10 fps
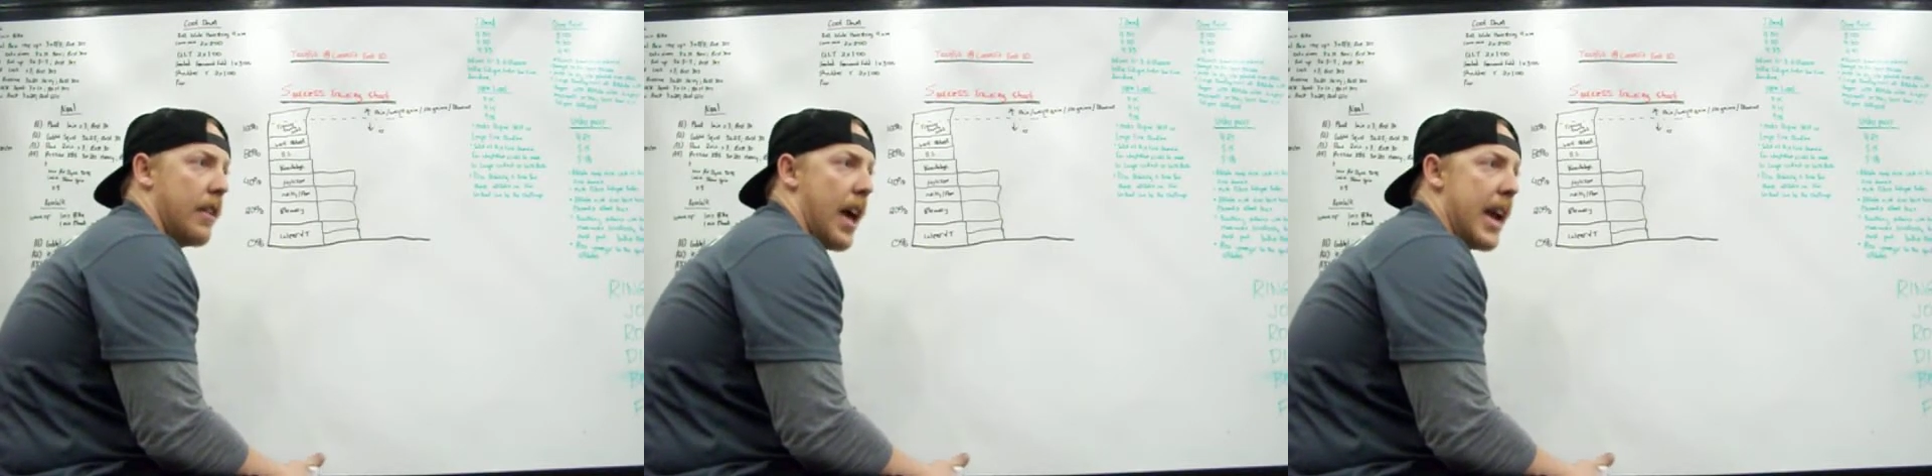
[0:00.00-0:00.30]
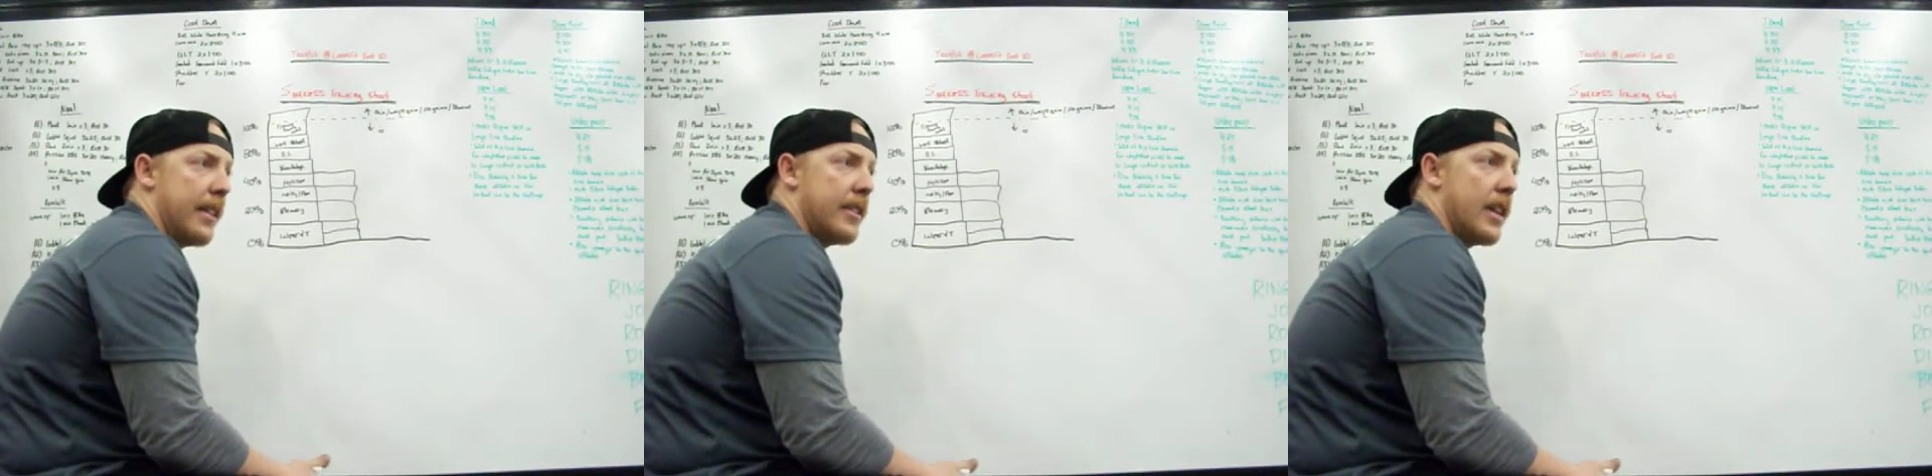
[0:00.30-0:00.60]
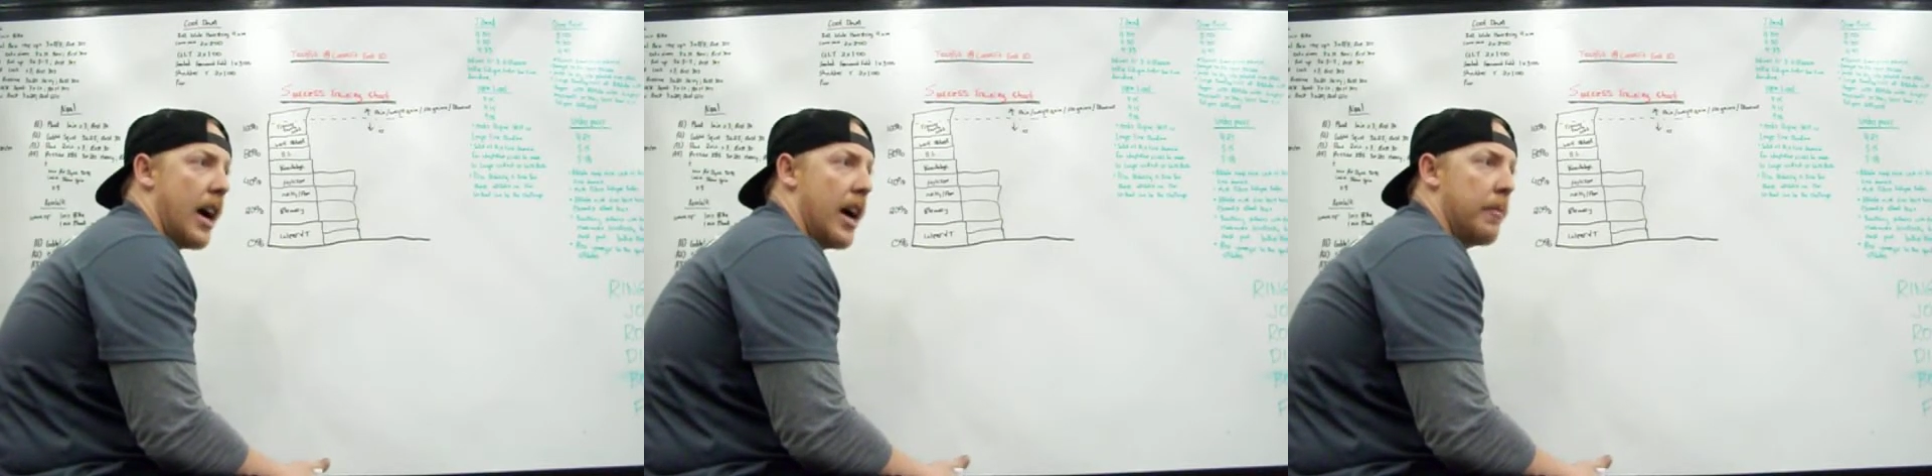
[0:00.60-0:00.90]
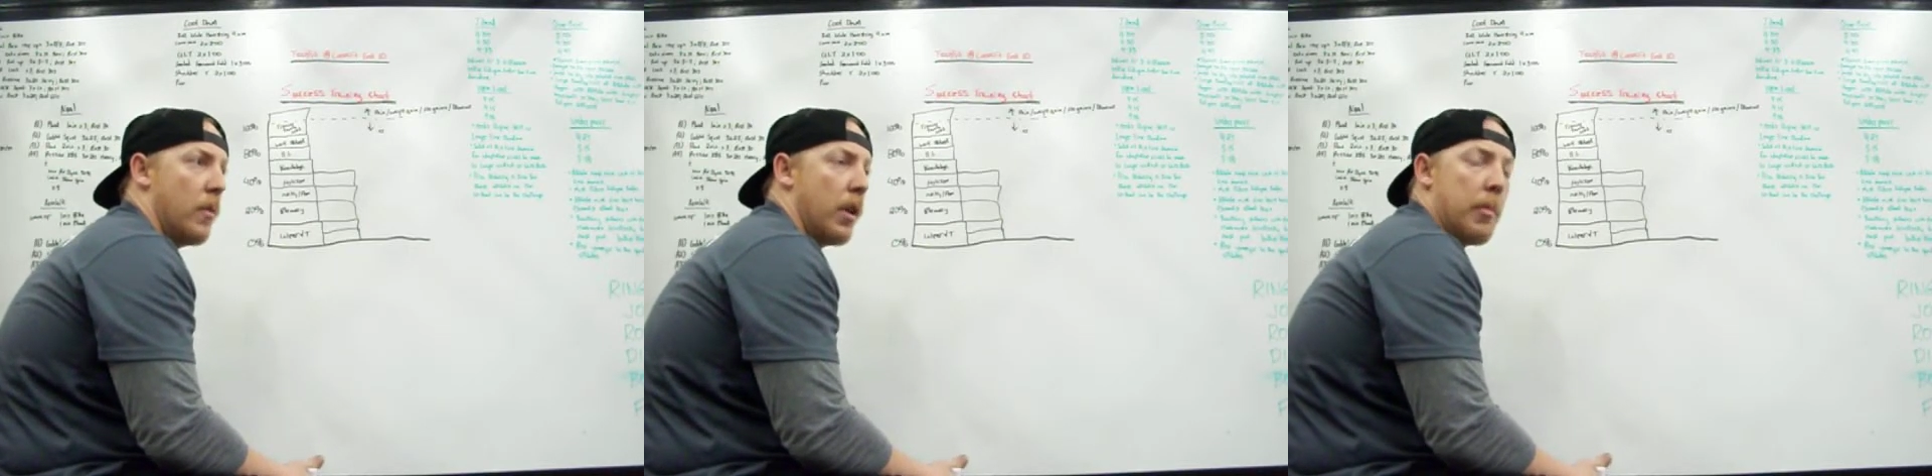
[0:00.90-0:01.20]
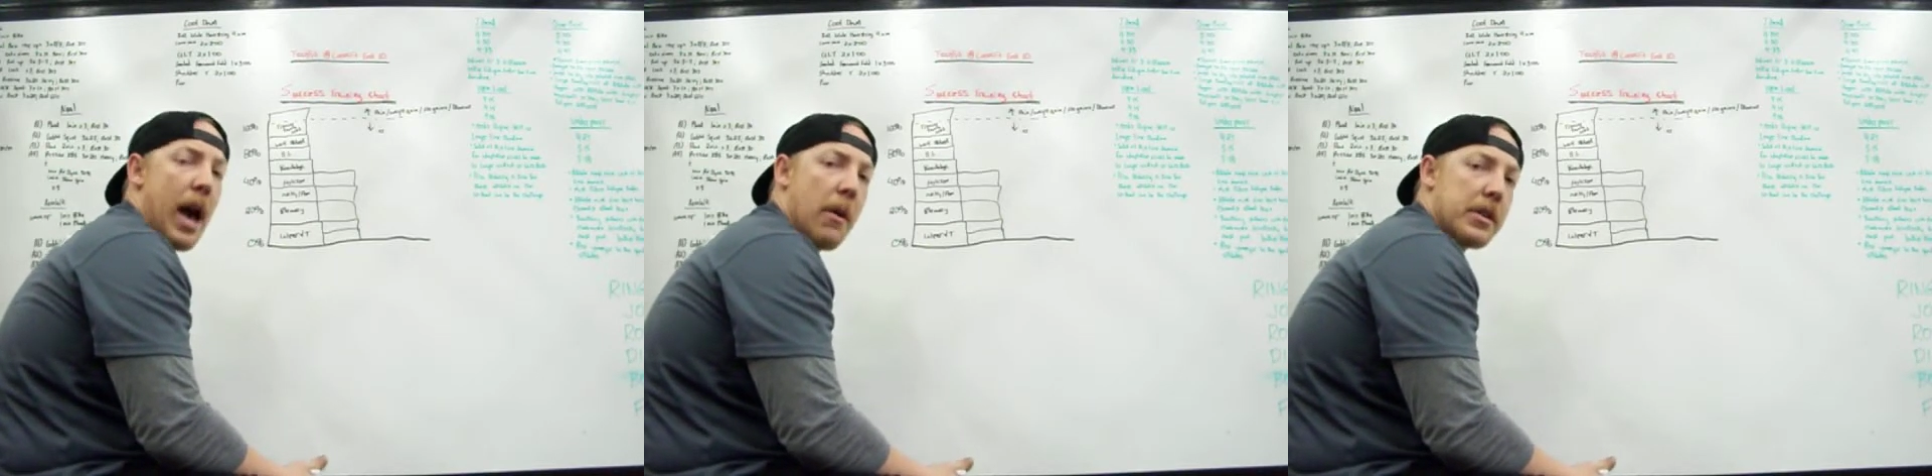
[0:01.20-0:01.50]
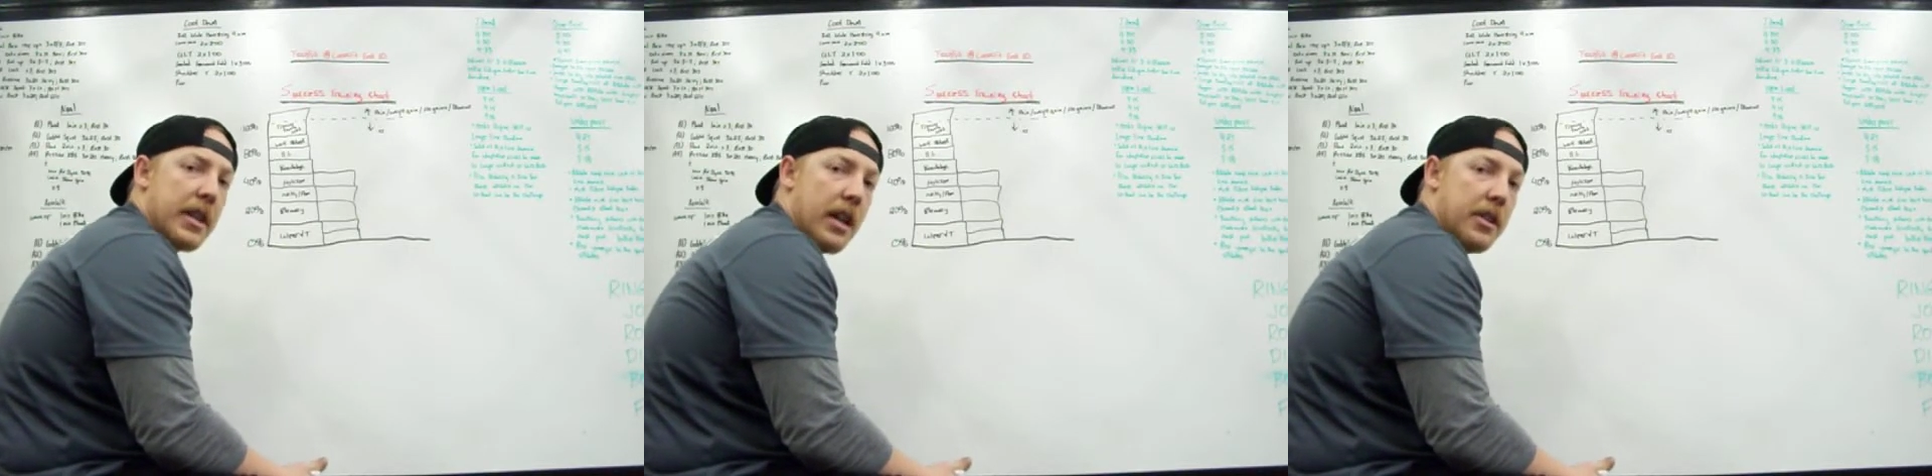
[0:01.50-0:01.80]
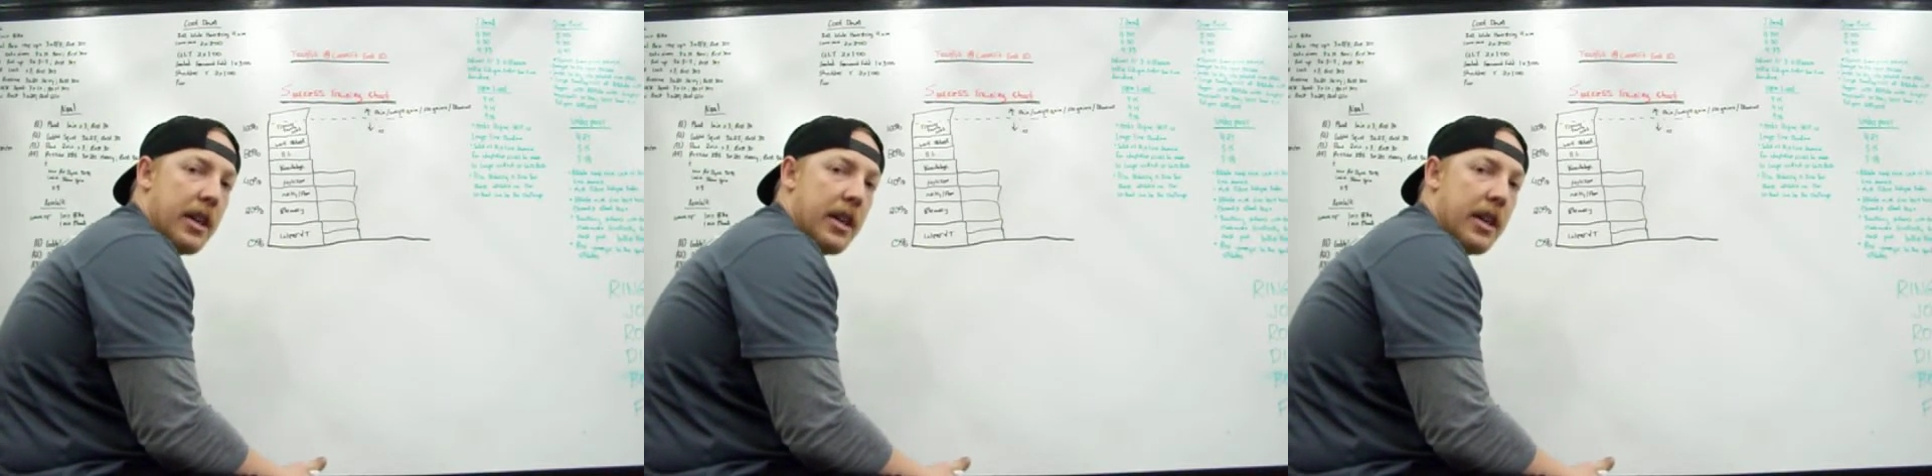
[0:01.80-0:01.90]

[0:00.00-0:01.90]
8th time what a power snatch